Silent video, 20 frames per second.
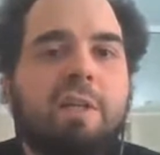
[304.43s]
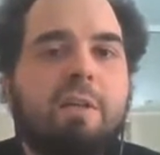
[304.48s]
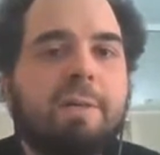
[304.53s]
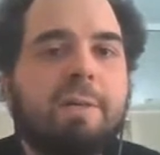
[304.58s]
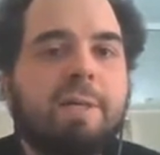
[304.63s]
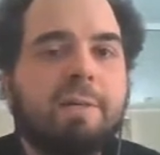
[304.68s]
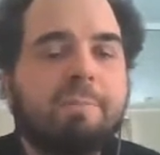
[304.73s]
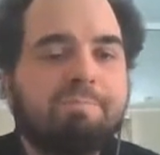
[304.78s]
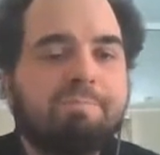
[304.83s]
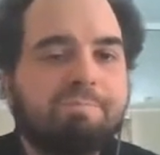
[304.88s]

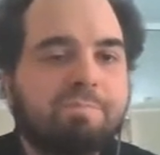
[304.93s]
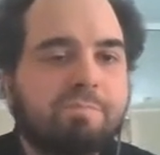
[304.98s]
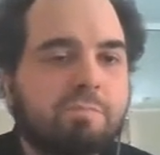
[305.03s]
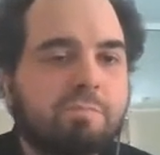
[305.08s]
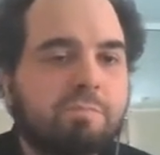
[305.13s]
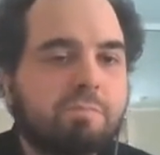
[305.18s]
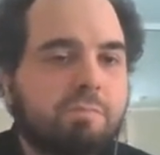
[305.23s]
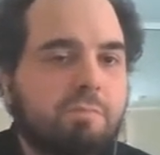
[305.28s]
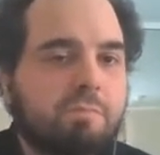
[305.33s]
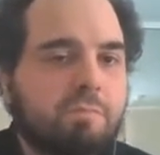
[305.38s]
middleware,
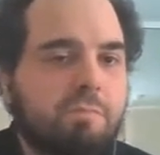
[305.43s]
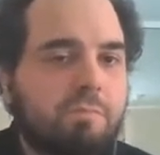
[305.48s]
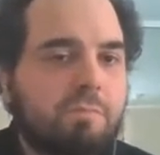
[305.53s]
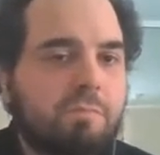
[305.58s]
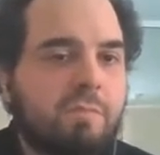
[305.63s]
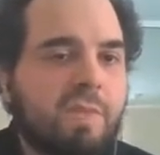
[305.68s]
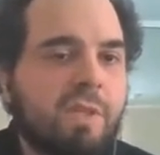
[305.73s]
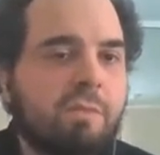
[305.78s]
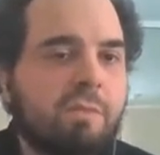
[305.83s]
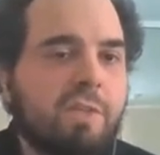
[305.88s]

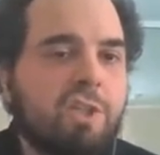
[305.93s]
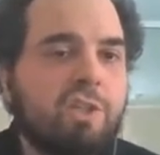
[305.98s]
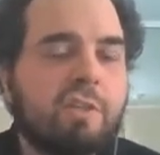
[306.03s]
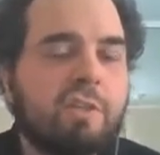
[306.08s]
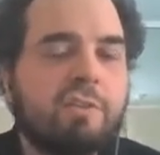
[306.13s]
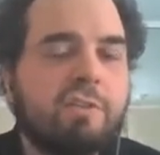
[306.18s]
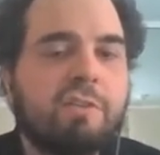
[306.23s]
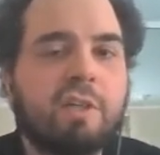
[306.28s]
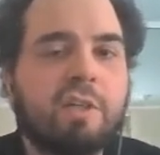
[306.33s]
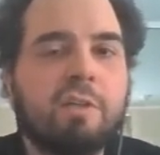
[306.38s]

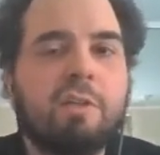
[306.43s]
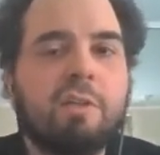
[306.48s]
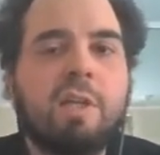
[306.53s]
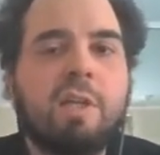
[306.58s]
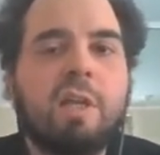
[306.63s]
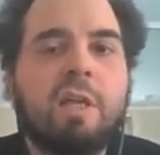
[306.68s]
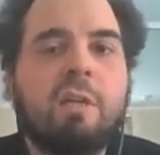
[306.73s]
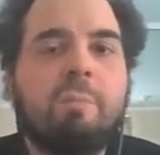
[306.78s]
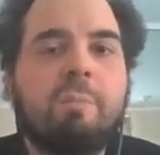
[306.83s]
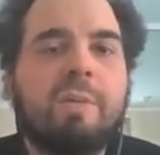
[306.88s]
which is
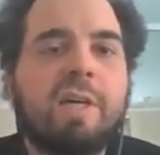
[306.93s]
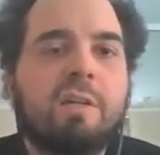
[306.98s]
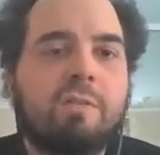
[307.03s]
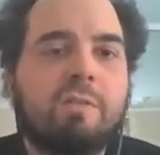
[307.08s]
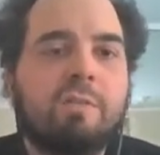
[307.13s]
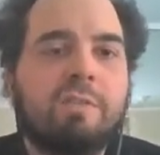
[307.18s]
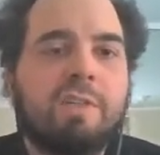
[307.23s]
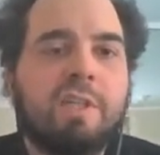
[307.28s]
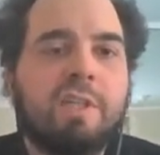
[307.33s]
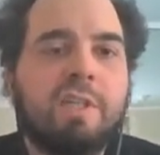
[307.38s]

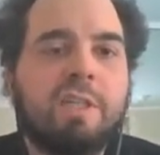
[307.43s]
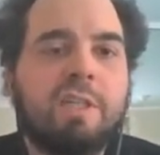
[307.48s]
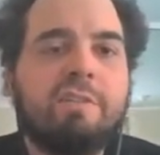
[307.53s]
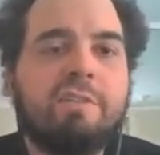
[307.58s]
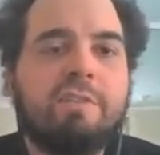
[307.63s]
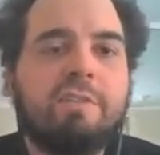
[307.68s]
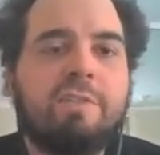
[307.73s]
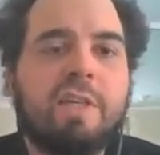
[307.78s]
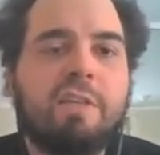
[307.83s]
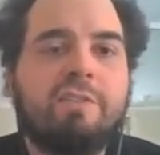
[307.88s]
part of the
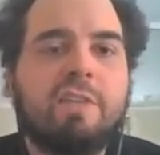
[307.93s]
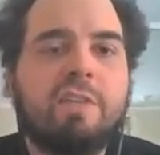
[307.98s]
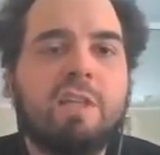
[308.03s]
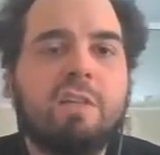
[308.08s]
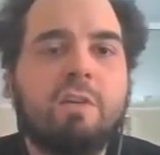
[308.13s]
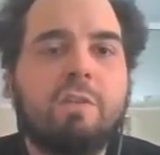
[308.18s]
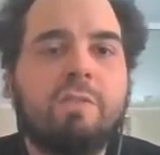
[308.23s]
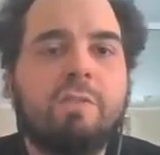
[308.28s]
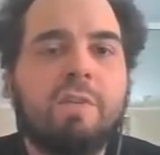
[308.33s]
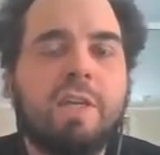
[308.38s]
EasyBase
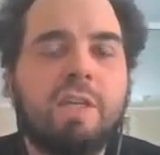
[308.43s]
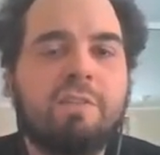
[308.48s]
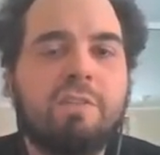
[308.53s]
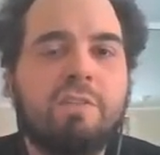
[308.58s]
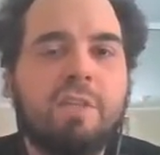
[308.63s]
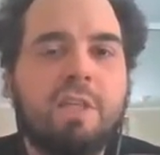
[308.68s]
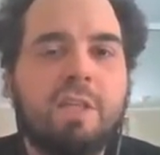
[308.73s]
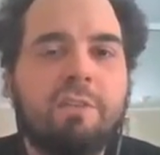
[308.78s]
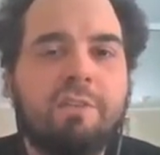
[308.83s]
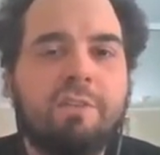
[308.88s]
Center of
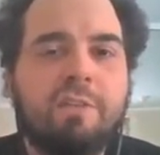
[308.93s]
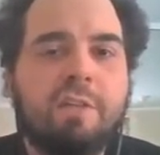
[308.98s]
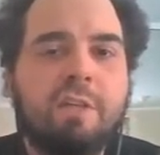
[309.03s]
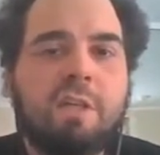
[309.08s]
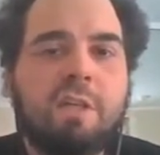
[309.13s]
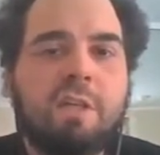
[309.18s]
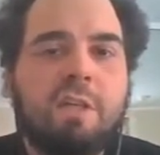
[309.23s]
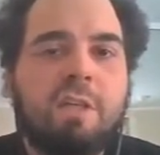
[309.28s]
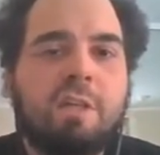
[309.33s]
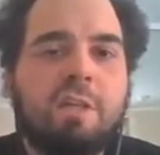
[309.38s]
Excellence
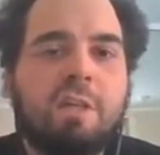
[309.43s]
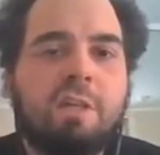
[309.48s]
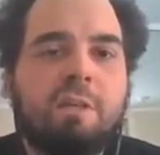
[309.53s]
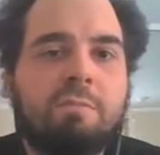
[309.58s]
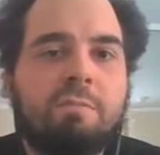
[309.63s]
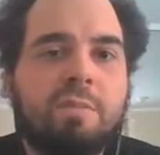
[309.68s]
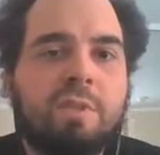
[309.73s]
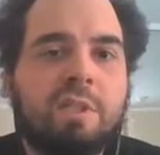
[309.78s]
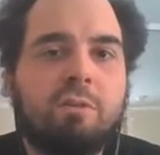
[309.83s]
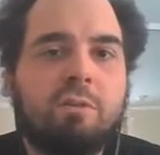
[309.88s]

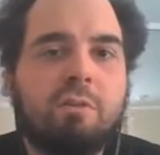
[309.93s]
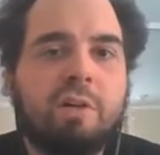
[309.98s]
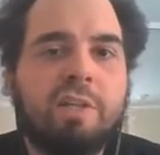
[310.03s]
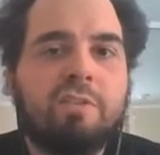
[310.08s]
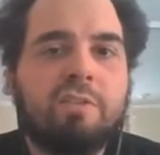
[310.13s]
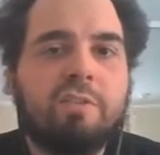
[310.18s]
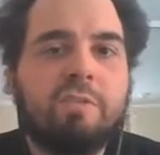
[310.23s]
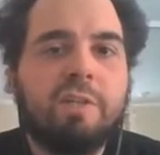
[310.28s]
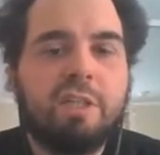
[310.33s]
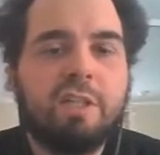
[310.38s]
in
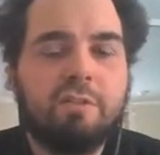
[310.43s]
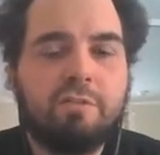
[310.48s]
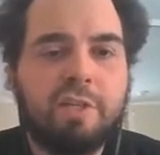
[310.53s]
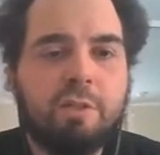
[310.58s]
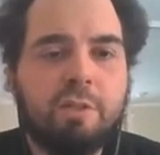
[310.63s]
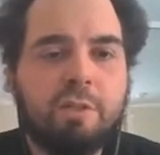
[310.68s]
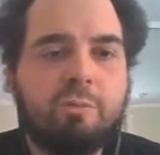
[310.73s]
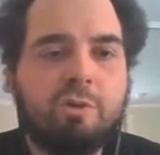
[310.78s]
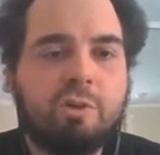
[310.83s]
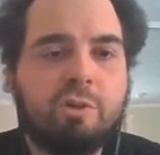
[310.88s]
Horizon
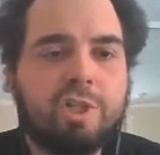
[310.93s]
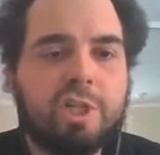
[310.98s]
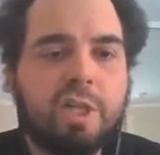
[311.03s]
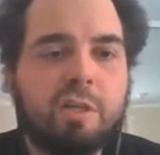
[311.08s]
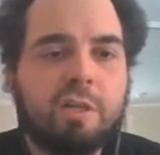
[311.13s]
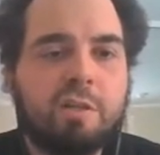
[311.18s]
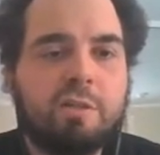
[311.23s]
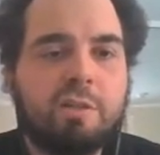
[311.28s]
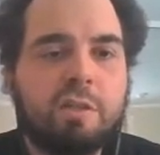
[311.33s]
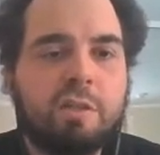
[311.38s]
2020
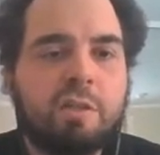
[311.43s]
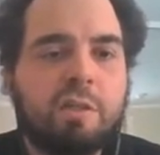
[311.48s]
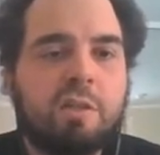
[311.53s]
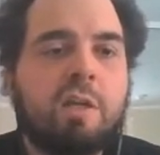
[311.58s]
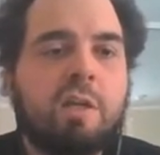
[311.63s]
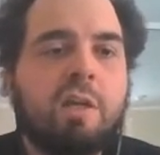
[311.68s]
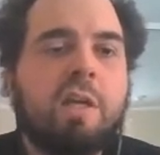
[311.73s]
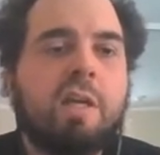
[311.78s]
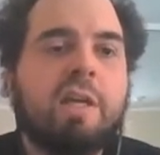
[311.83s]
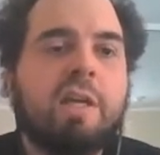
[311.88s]
project.
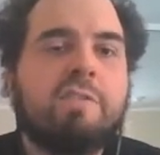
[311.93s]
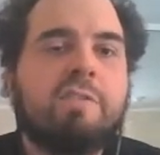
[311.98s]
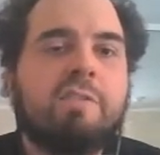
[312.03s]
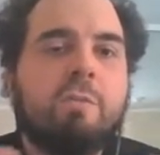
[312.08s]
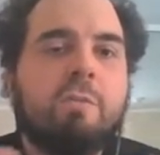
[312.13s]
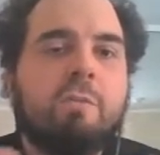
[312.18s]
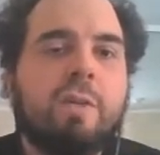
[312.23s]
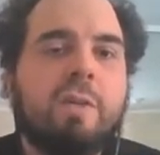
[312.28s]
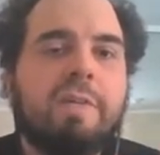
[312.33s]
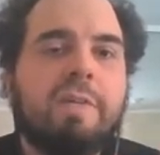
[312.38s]

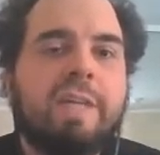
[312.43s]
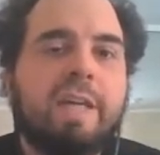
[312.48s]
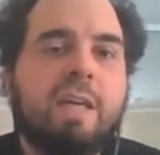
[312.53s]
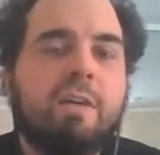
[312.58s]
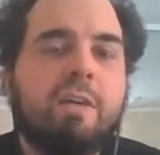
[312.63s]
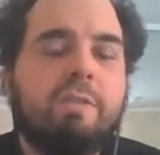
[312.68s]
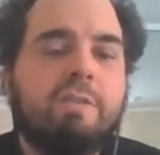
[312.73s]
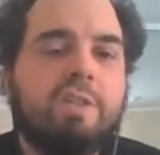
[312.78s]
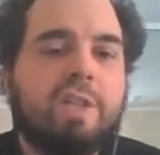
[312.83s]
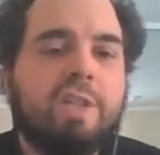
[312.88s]
So where we
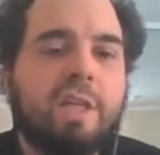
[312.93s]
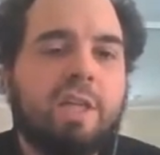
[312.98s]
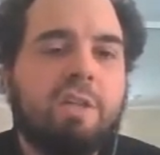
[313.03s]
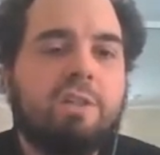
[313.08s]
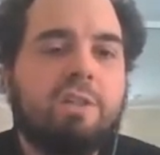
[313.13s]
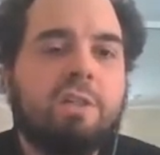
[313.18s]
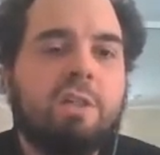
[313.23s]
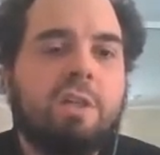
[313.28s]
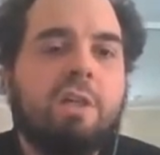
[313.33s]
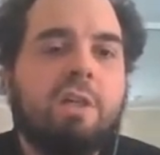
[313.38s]
kind of
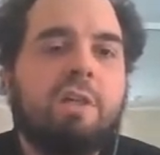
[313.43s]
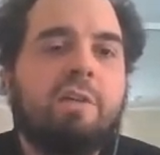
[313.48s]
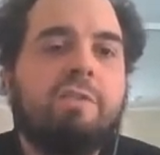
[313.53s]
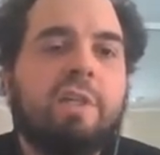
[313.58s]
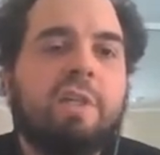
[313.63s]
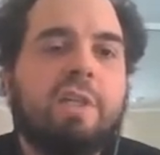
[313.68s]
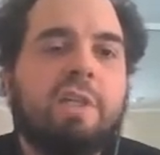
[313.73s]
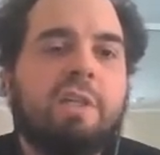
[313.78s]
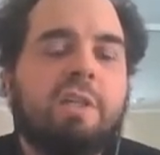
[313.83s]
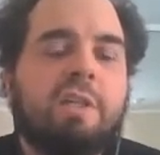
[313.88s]
changed
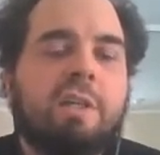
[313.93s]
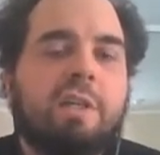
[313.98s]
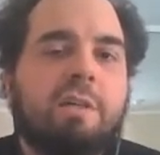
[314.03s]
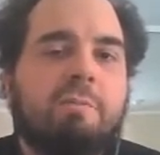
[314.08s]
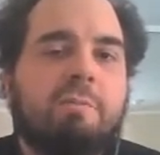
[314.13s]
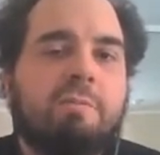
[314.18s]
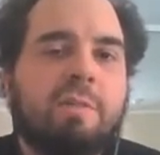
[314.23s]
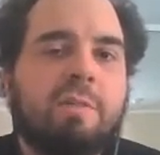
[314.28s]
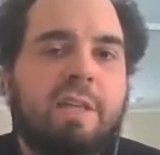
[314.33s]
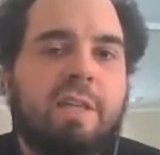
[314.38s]
the
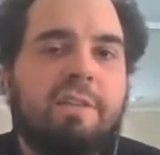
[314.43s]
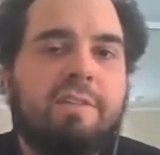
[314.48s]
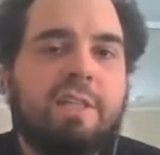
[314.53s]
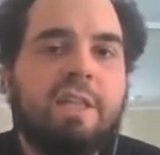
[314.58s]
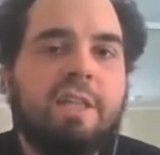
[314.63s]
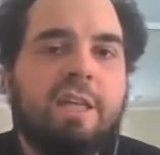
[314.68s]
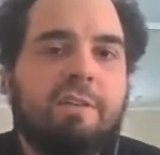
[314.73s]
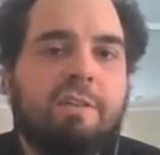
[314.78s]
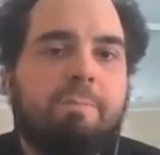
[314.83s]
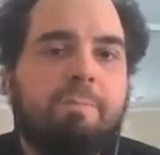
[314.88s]

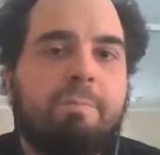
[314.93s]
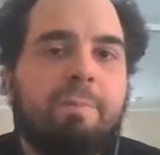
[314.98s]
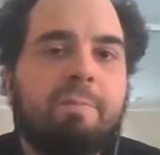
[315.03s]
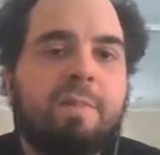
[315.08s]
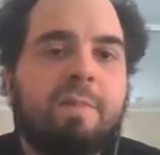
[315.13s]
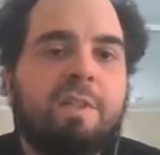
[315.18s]
NetCDF